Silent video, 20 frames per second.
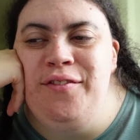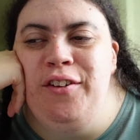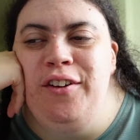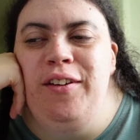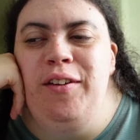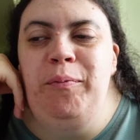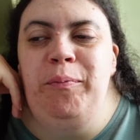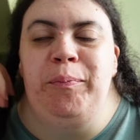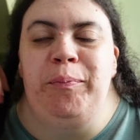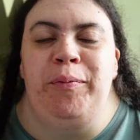
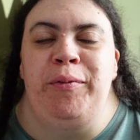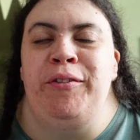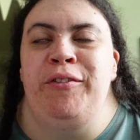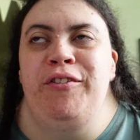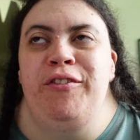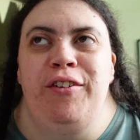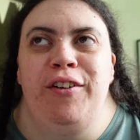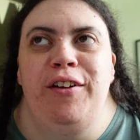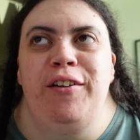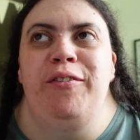for
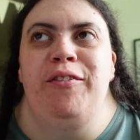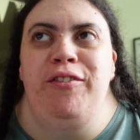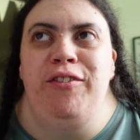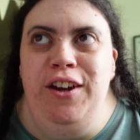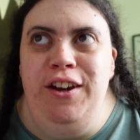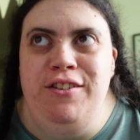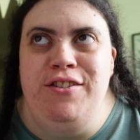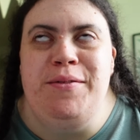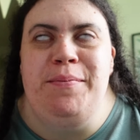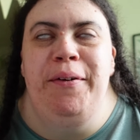
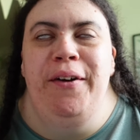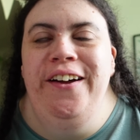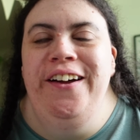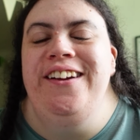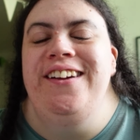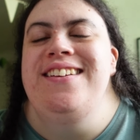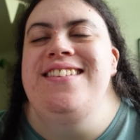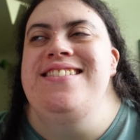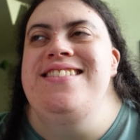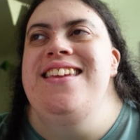future
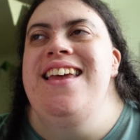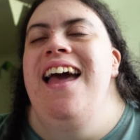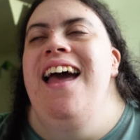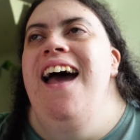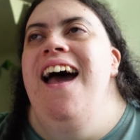books.